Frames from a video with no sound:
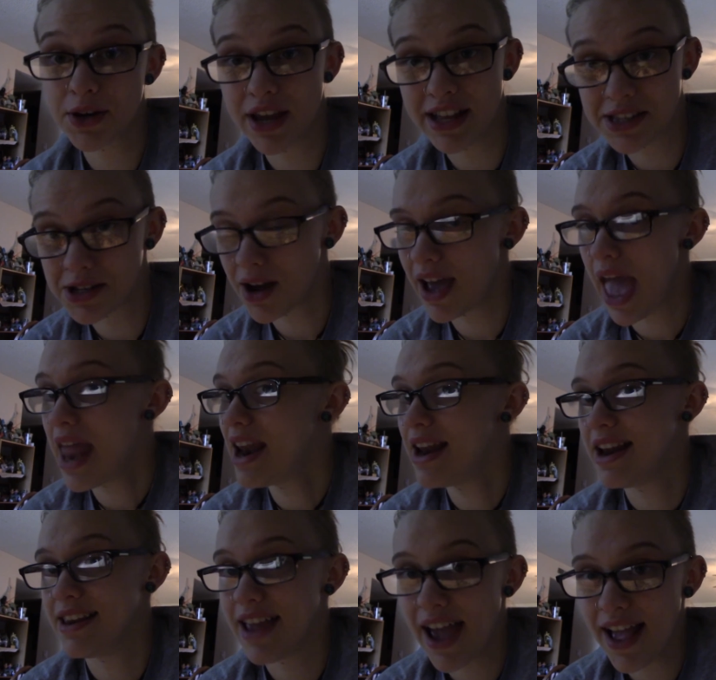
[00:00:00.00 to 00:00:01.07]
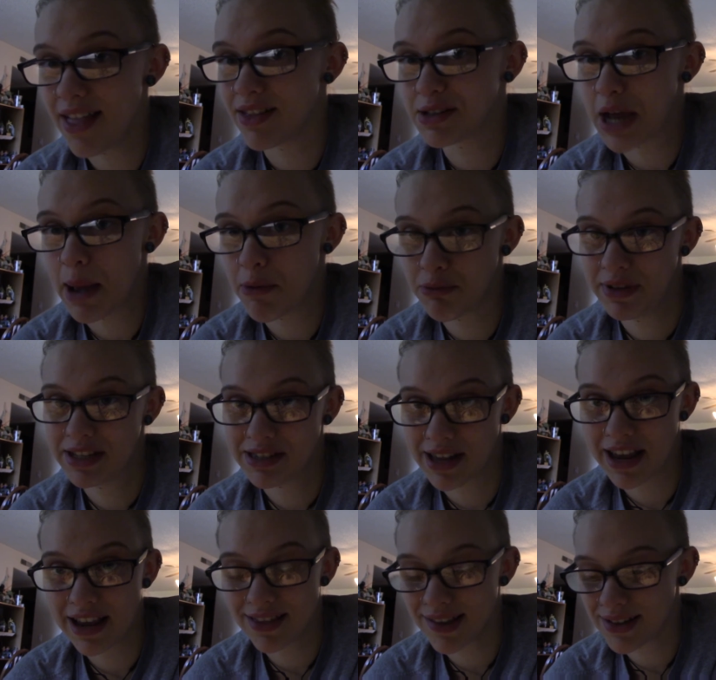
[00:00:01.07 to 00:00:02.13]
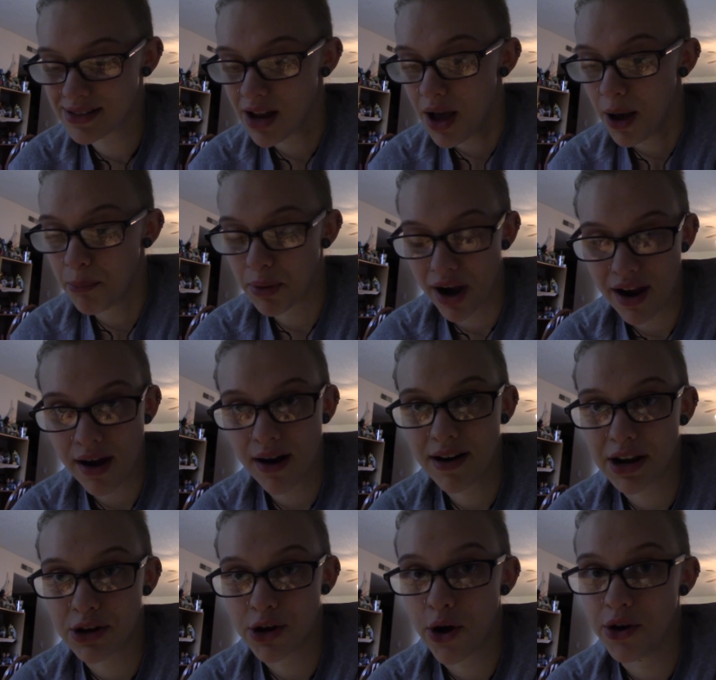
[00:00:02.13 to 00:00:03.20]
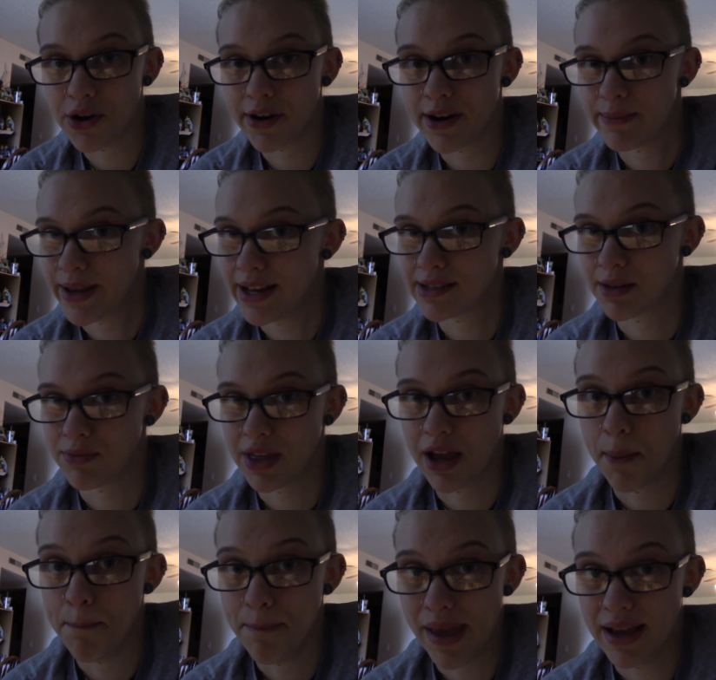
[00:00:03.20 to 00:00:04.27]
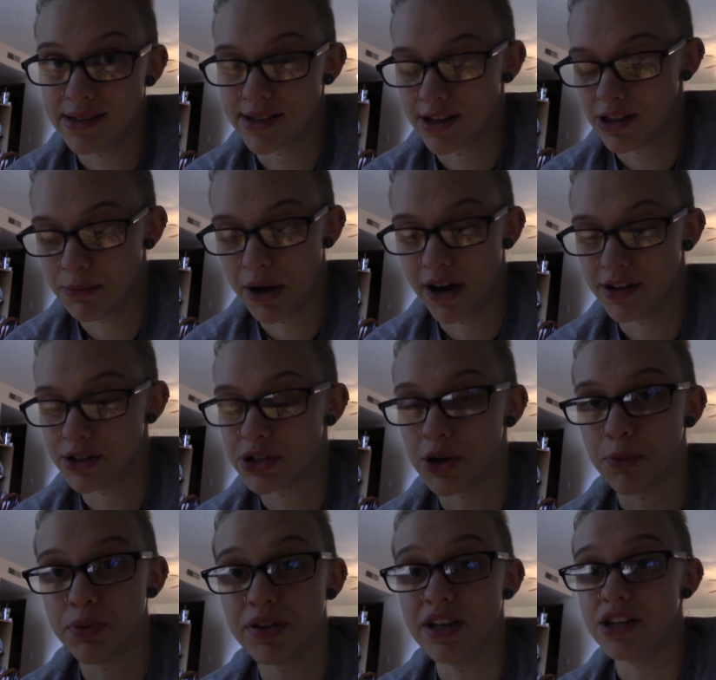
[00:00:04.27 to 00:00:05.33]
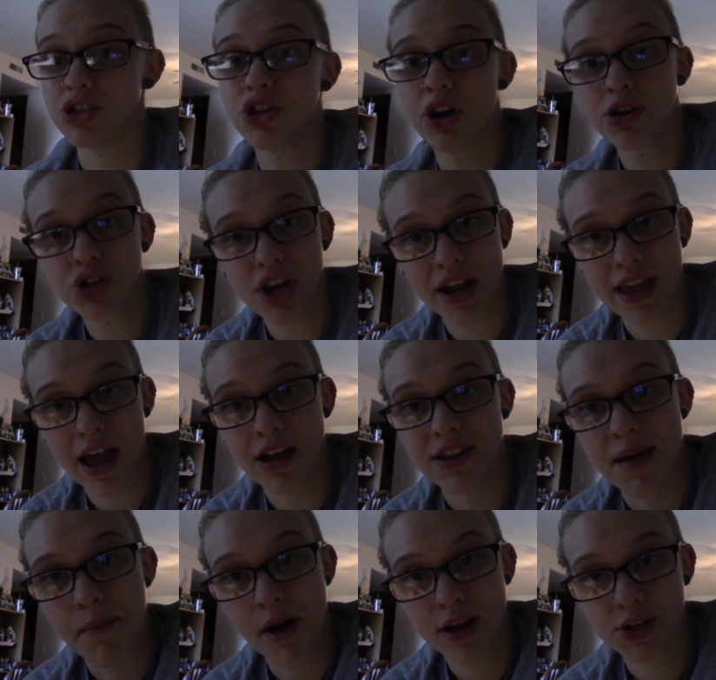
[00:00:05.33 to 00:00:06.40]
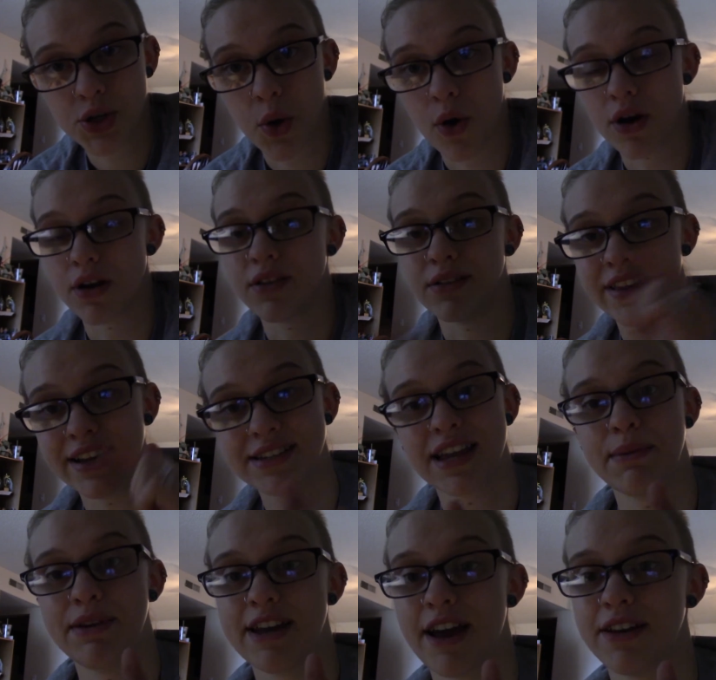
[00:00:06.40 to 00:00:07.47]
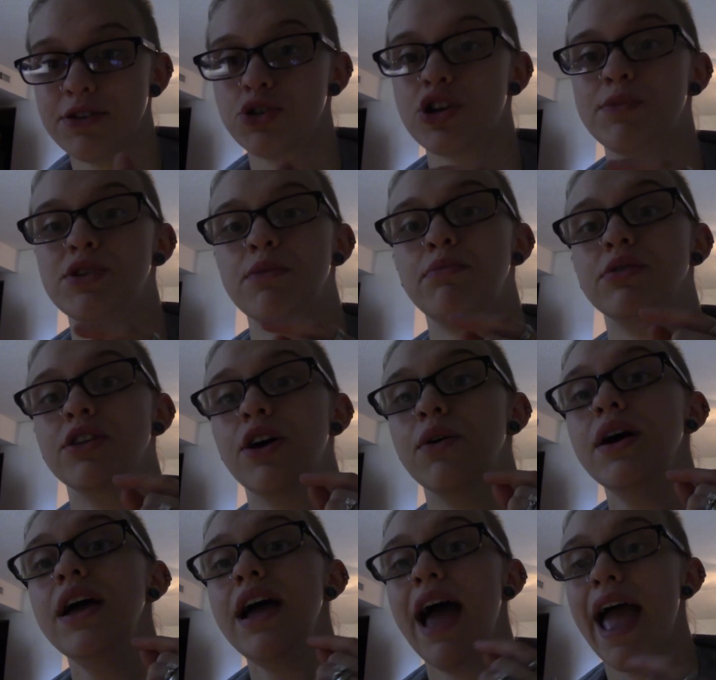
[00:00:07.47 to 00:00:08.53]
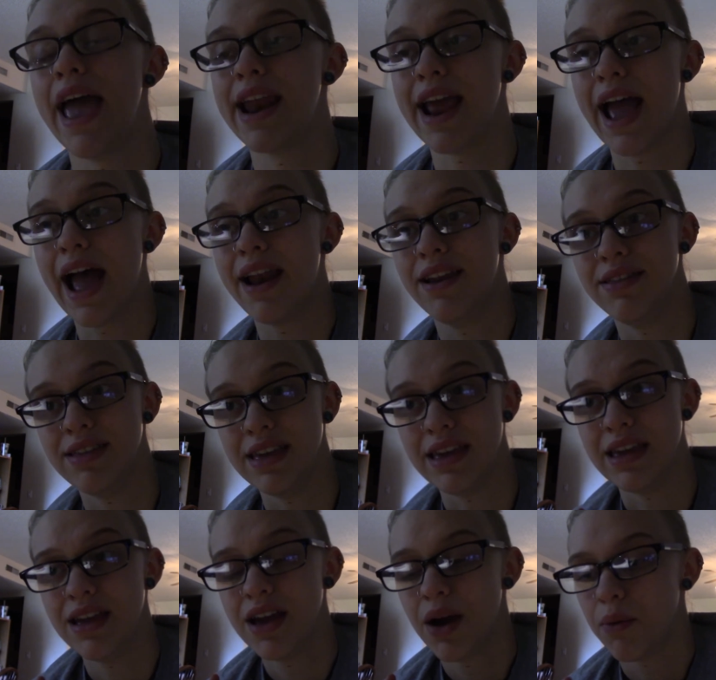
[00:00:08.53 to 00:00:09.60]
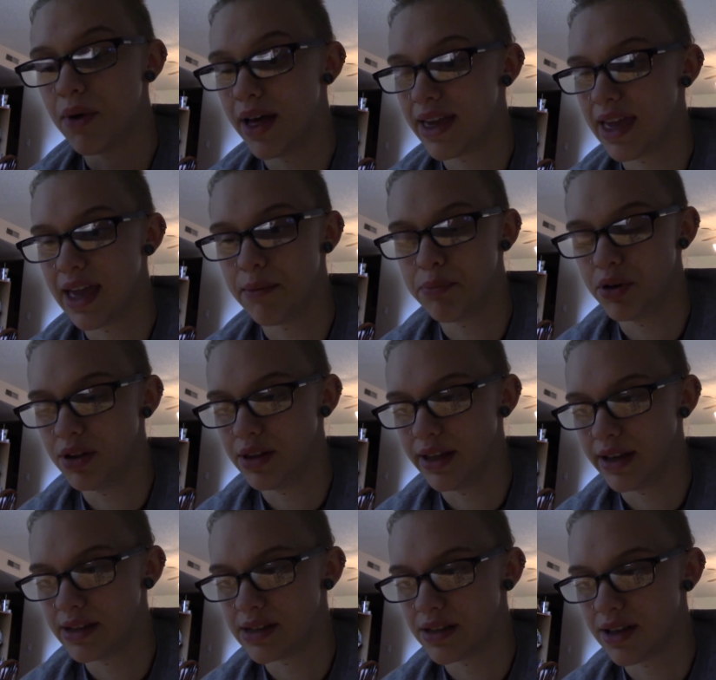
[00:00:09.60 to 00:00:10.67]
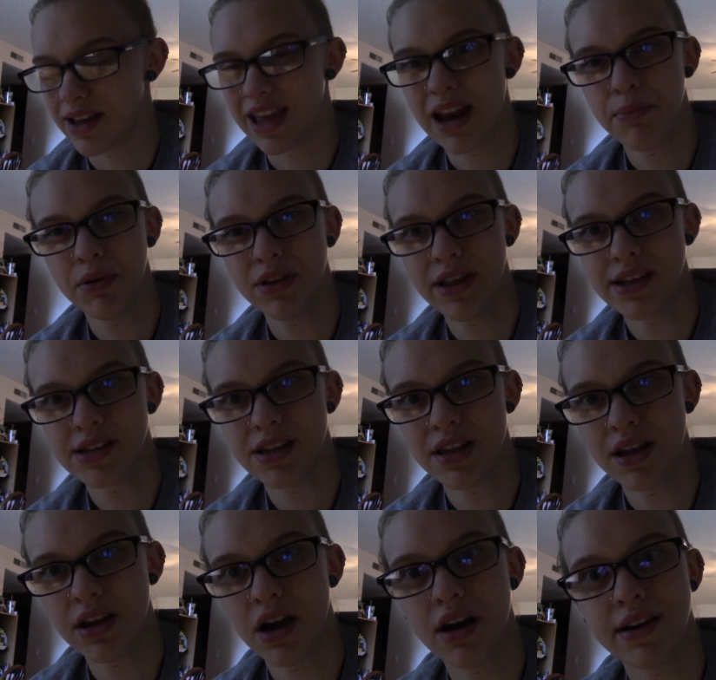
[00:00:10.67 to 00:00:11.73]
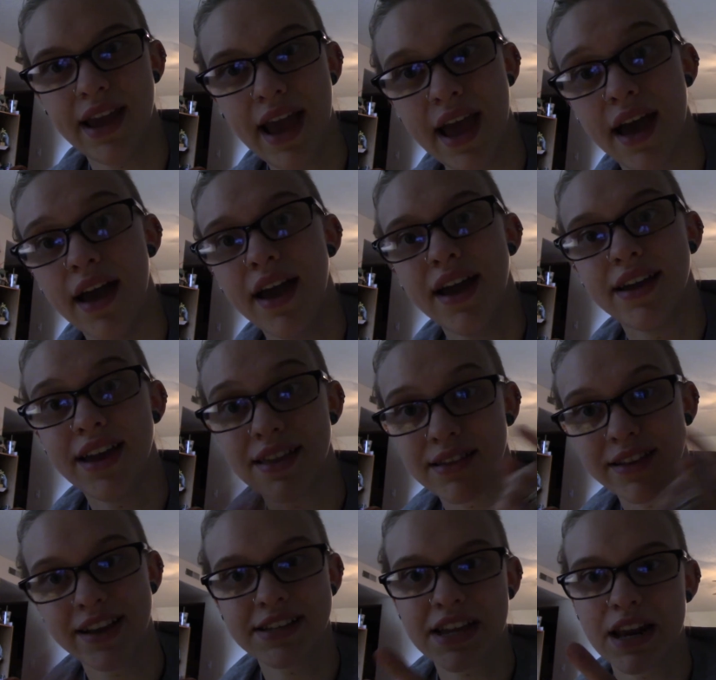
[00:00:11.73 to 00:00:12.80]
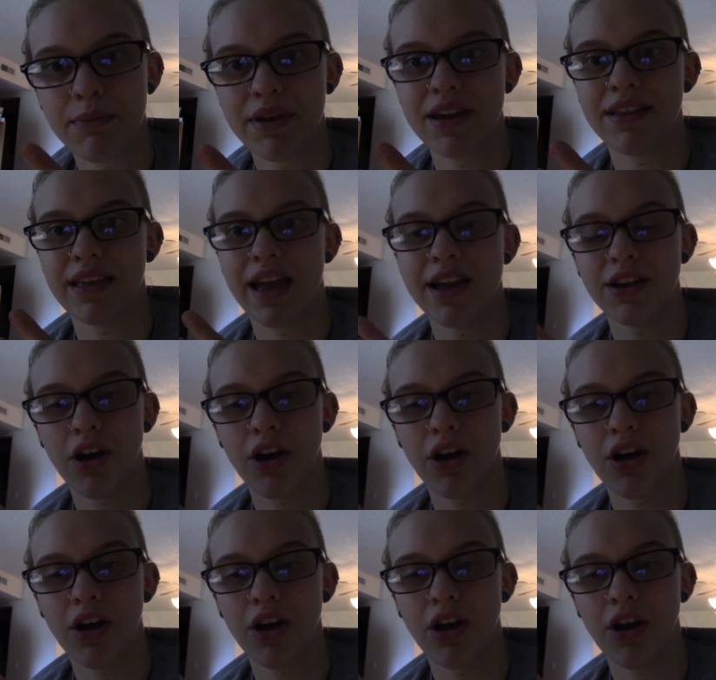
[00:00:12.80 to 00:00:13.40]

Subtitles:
it's not edited yet in the time of me saying this, but I already know you're going to make something amazing, Lamond. So please, go check out Lamond's Corner. The link's going to be down in the description below, and at the, well, I can't put links at the, can I put links in the end card? Yeah, the link's going to be in the end